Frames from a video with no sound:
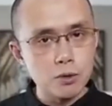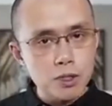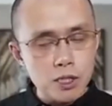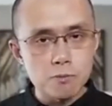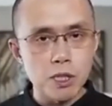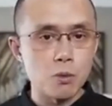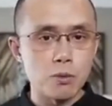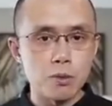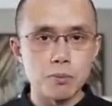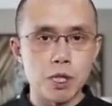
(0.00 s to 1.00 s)
through this
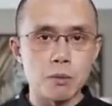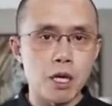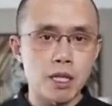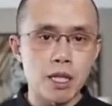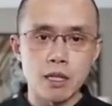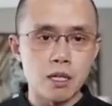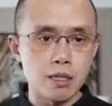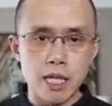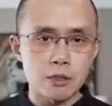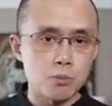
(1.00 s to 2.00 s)
bear market,
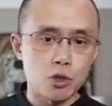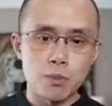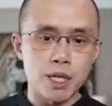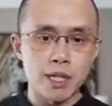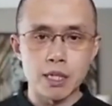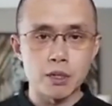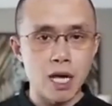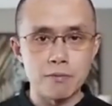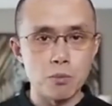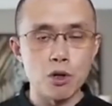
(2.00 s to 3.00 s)
on the next bull market, they'll
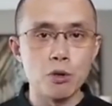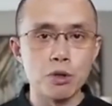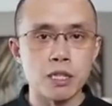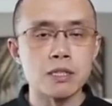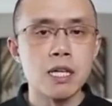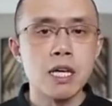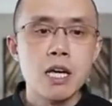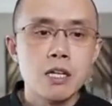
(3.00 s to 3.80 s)
have more holdings.